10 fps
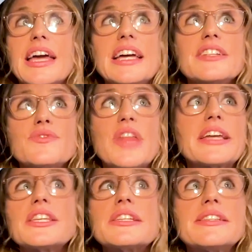It's
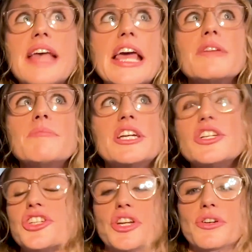like the same
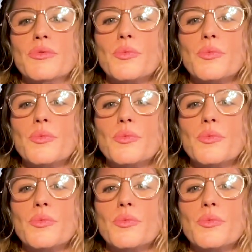issue.